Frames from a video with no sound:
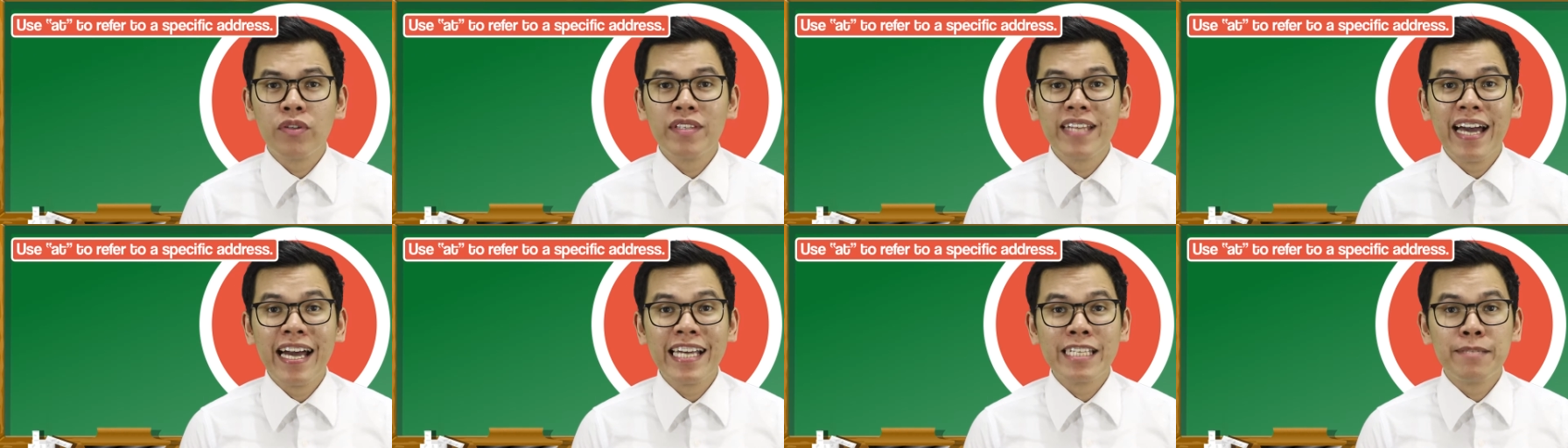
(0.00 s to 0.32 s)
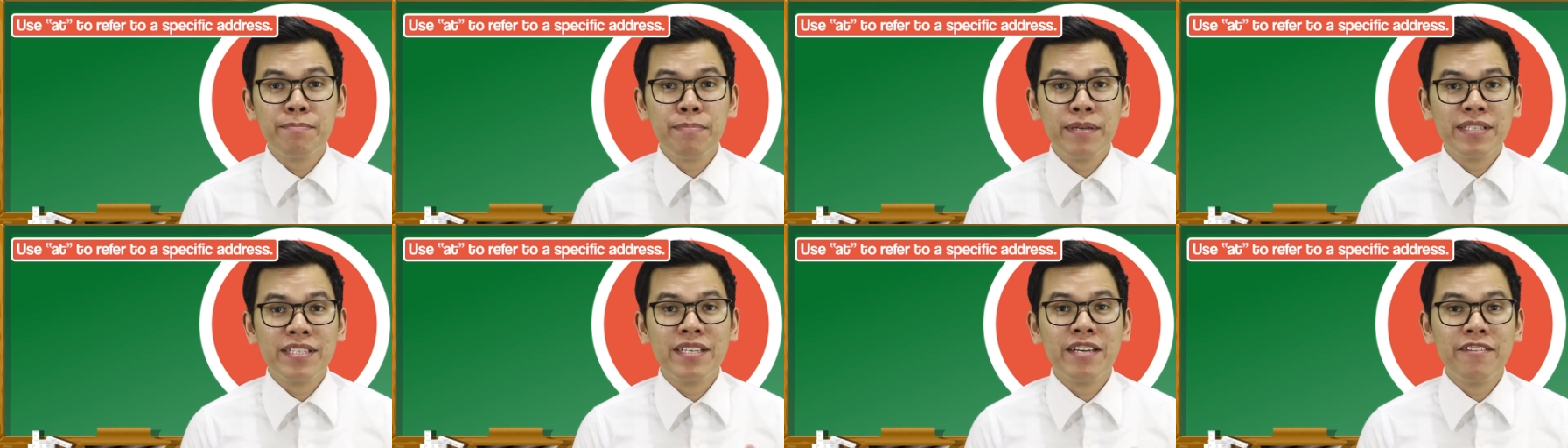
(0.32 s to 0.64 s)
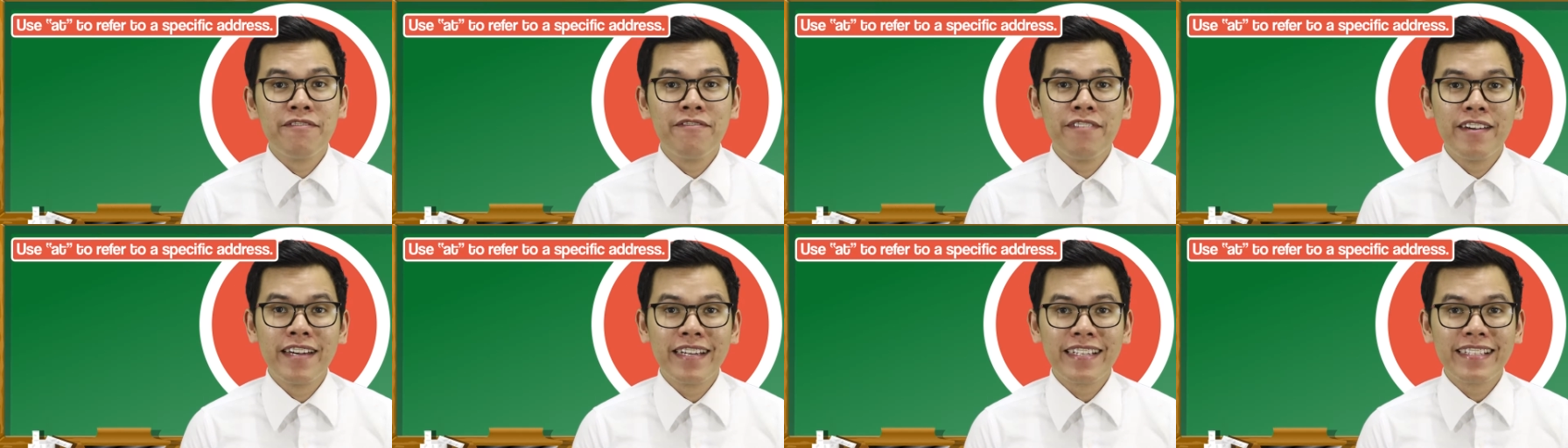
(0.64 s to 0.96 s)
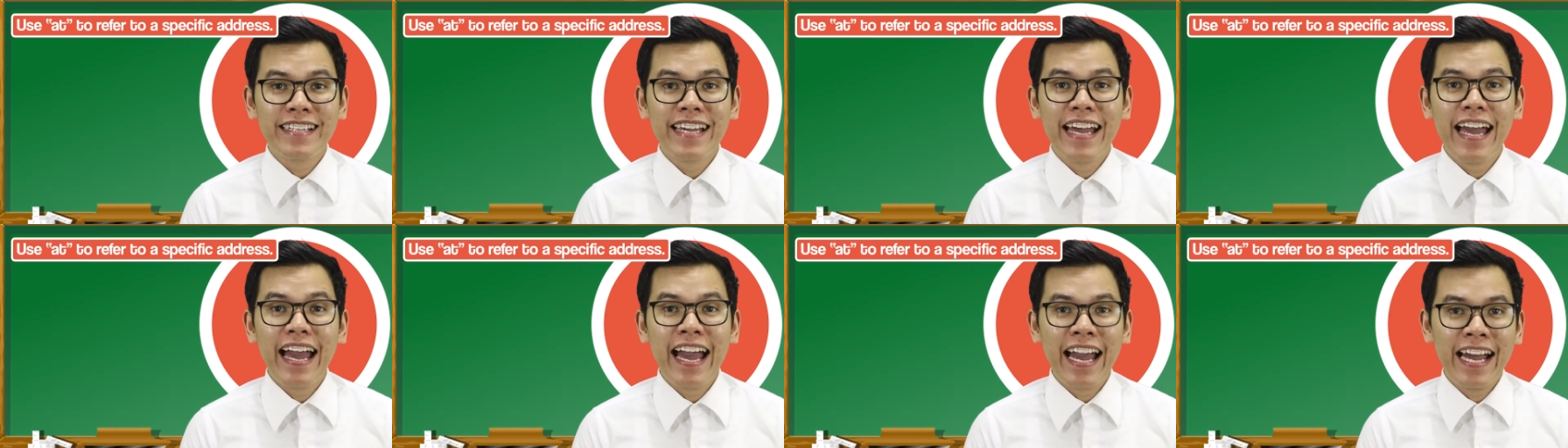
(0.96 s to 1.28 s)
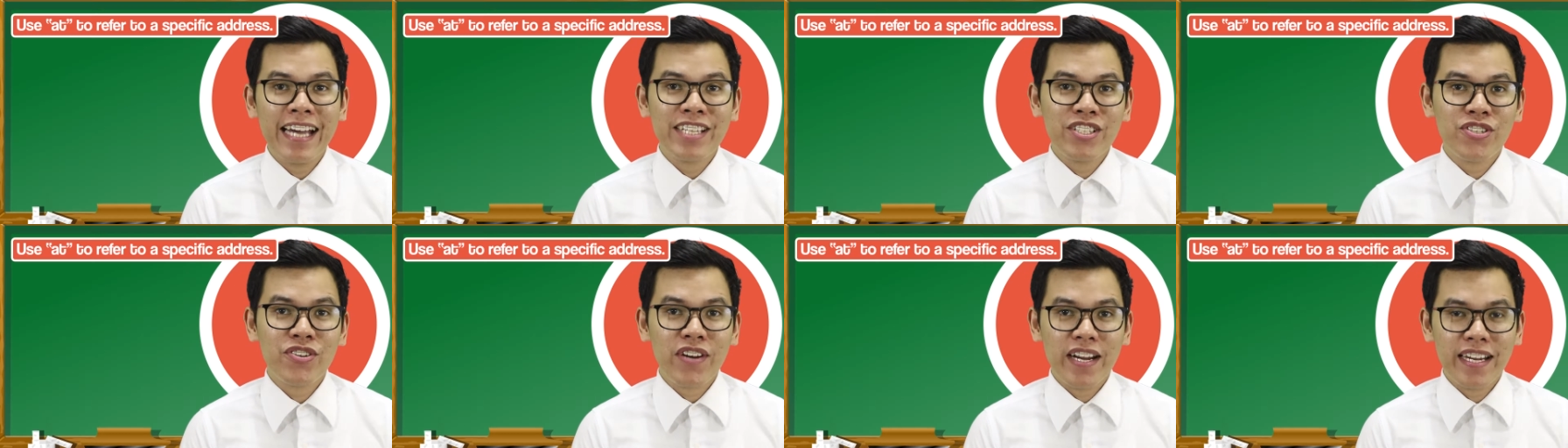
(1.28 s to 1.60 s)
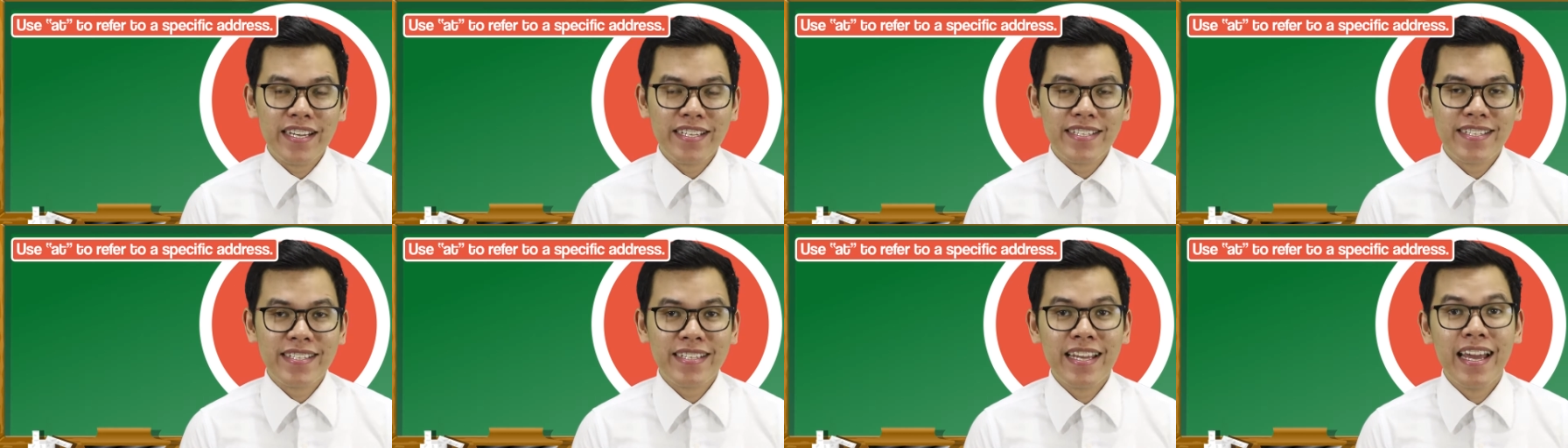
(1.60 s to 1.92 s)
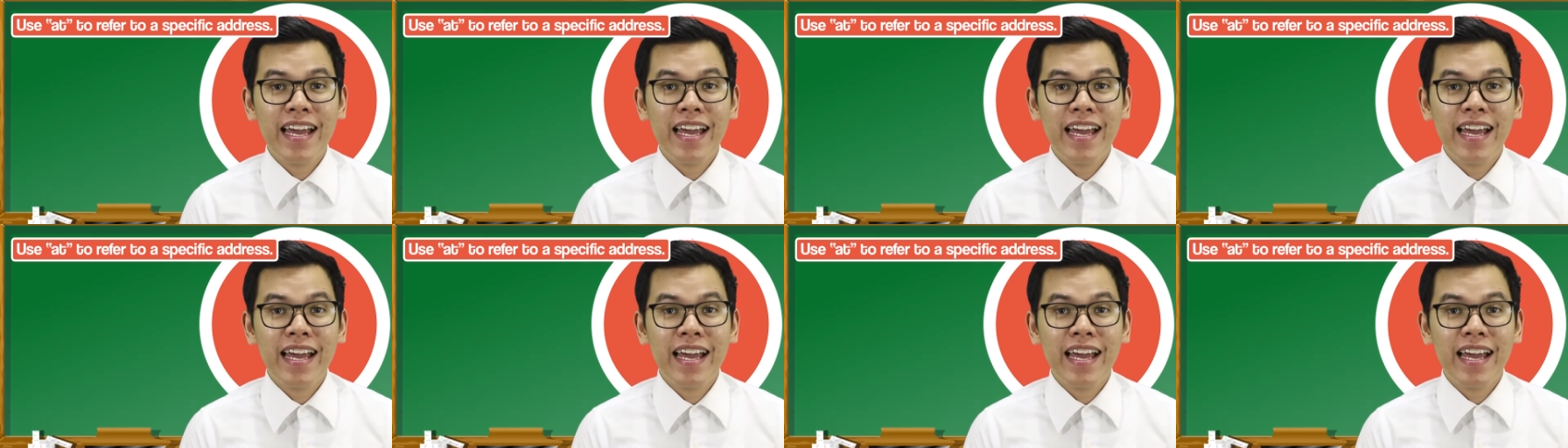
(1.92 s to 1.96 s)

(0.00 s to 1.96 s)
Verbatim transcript: a specific address.